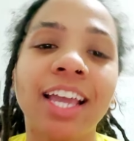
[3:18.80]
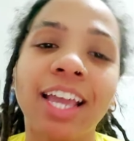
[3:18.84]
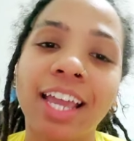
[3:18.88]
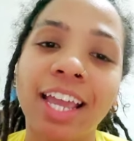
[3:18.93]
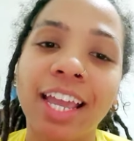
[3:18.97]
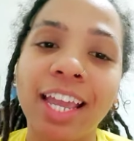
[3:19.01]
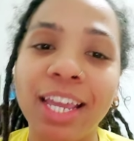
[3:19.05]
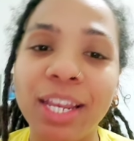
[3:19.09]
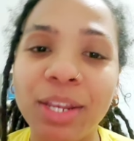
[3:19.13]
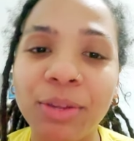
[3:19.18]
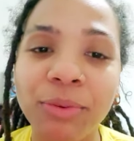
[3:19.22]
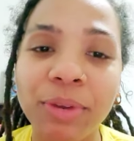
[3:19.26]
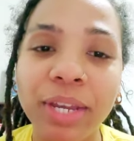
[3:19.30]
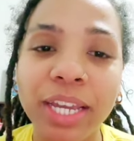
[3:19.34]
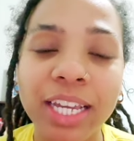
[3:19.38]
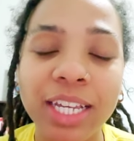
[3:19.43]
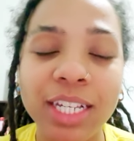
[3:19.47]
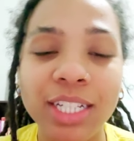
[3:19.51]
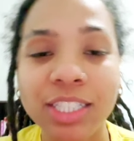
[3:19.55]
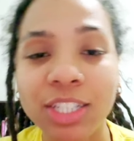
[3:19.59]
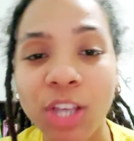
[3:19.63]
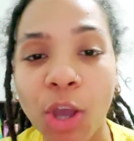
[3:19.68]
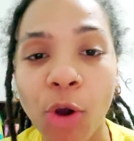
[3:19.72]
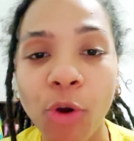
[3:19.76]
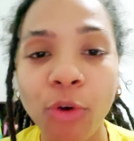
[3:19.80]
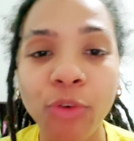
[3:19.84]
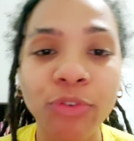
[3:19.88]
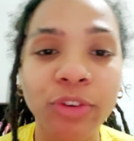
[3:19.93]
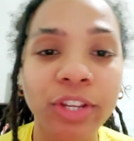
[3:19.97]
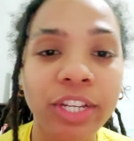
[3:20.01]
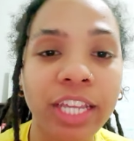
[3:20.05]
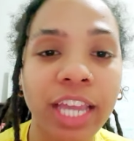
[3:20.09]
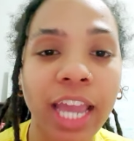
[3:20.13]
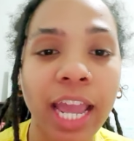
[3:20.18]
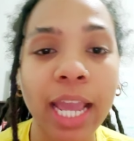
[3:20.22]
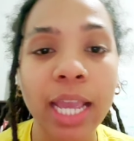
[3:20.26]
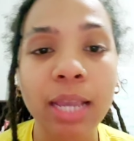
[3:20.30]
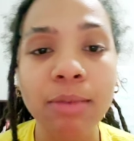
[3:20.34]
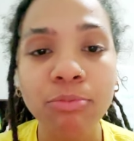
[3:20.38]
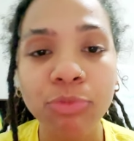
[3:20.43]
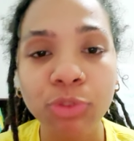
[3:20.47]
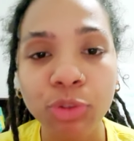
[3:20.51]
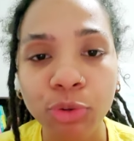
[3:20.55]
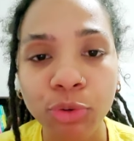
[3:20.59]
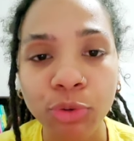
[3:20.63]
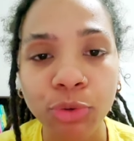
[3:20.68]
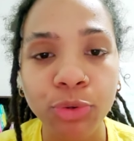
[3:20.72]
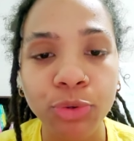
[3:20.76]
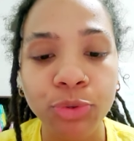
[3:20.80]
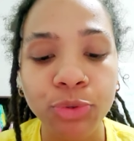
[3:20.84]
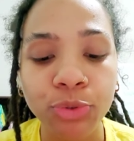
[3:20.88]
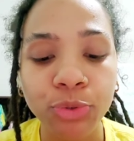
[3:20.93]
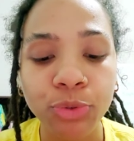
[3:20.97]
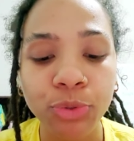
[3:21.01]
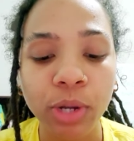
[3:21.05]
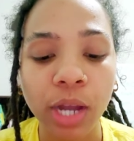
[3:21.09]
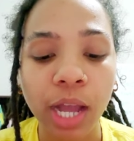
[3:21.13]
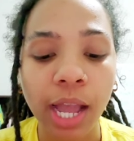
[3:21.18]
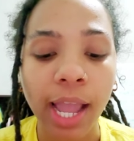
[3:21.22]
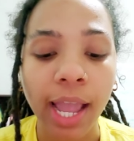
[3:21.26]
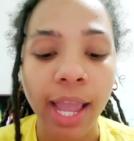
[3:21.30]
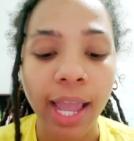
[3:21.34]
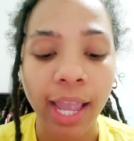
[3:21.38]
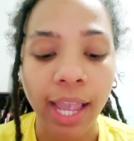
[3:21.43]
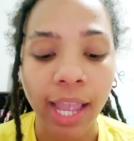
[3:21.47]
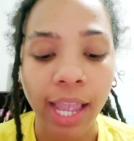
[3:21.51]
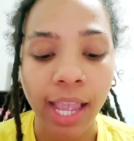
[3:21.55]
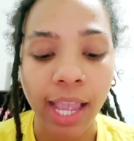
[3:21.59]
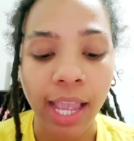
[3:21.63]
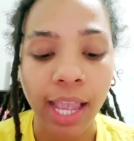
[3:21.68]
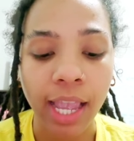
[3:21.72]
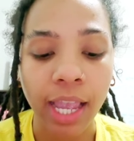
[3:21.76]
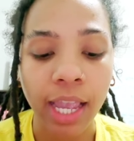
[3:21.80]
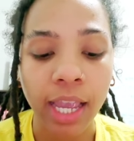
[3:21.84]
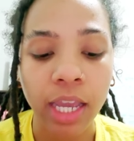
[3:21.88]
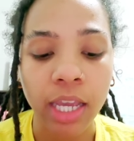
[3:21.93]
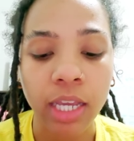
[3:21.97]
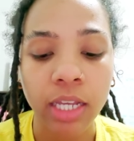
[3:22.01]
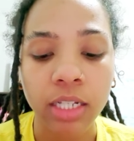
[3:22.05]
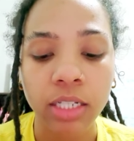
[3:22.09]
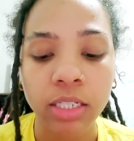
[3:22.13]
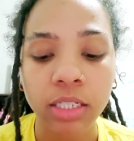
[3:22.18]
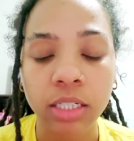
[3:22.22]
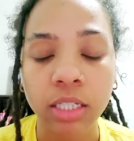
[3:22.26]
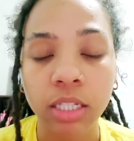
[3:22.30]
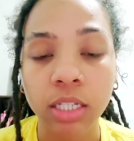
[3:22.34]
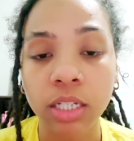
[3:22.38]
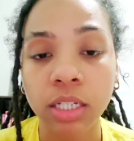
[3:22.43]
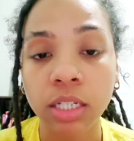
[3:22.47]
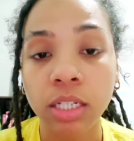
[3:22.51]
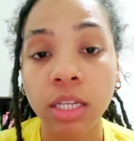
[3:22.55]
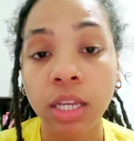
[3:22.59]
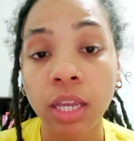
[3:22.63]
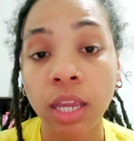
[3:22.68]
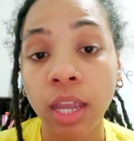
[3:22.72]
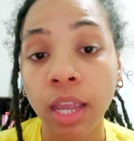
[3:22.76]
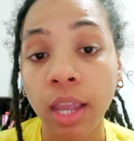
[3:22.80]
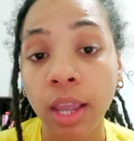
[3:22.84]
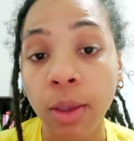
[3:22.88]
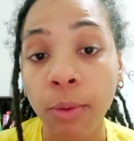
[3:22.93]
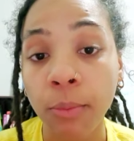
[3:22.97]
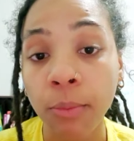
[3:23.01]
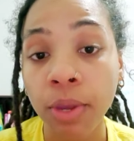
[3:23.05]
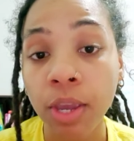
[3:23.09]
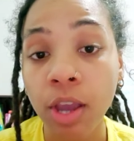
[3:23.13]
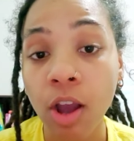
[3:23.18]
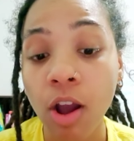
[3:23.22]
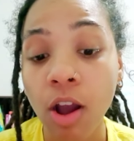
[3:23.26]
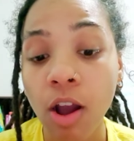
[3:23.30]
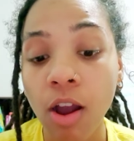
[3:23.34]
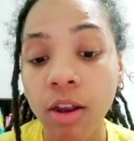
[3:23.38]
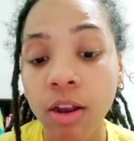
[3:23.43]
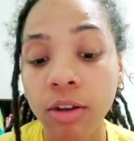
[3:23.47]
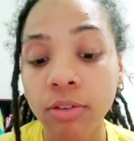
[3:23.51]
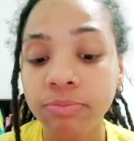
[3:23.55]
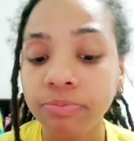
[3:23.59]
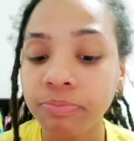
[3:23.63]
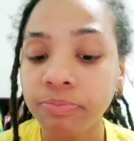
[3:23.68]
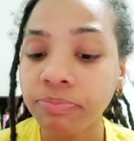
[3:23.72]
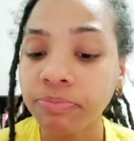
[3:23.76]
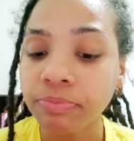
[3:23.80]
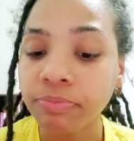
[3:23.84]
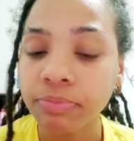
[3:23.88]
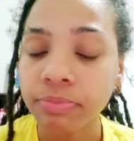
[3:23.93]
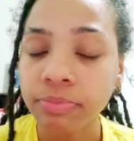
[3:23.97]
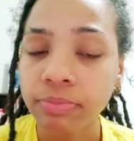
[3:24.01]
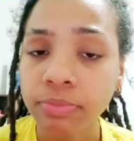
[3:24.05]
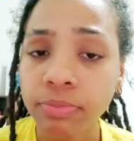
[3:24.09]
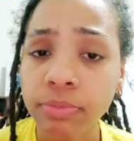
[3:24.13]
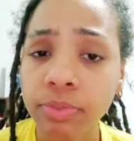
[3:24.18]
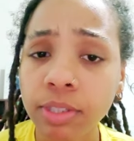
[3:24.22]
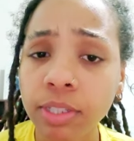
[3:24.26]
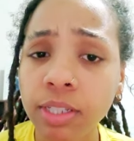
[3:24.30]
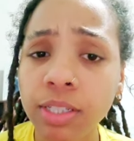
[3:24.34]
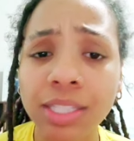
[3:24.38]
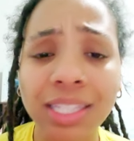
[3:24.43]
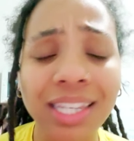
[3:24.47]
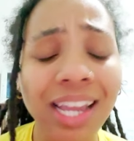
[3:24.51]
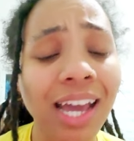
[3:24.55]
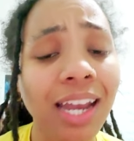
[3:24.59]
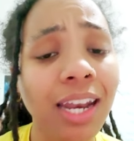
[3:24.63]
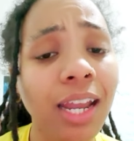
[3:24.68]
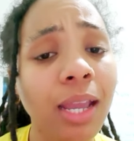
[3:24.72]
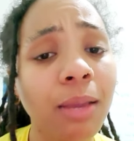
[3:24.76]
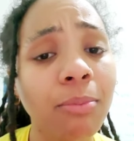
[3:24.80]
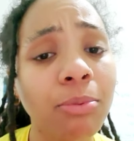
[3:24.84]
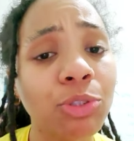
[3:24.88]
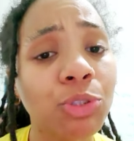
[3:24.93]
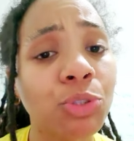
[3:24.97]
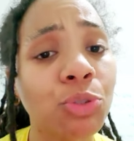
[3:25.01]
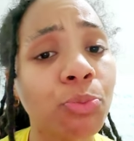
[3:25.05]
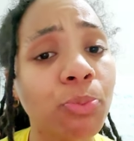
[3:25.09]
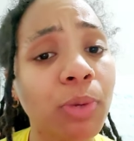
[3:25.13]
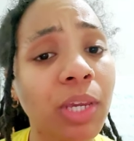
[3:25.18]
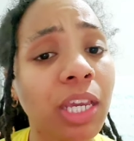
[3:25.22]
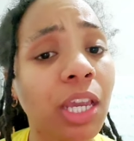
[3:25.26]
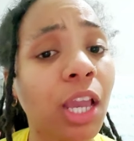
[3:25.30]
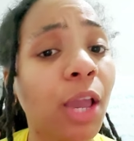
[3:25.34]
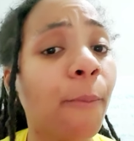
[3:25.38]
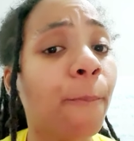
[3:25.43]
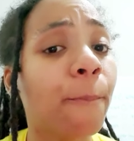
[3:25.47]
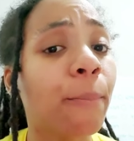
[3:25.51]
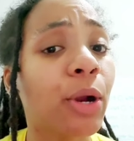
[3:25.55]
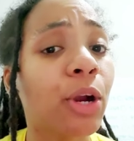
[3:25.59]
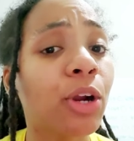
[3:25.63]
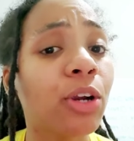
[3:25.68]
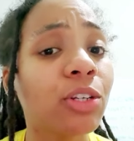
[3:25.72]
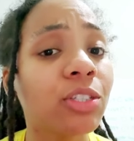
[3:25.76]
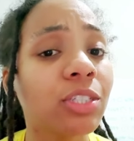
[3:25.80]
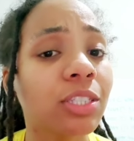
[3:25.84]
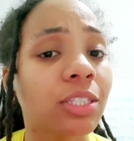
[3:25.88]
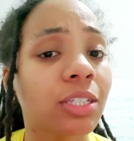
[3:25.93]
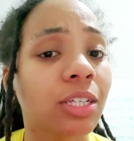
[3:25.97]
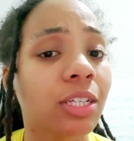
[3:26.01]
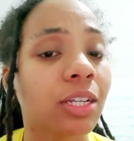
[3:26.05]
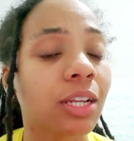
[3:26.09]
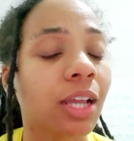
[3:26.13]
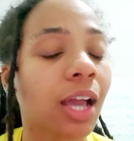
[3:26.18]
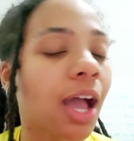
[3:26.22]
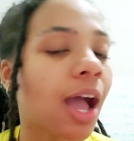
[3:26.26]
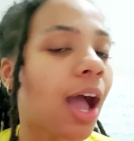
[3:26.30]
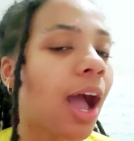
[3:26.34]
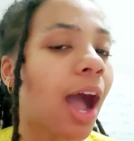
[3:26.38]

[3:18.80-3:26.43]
anyways, COVID came through and here we are, not able to be in person.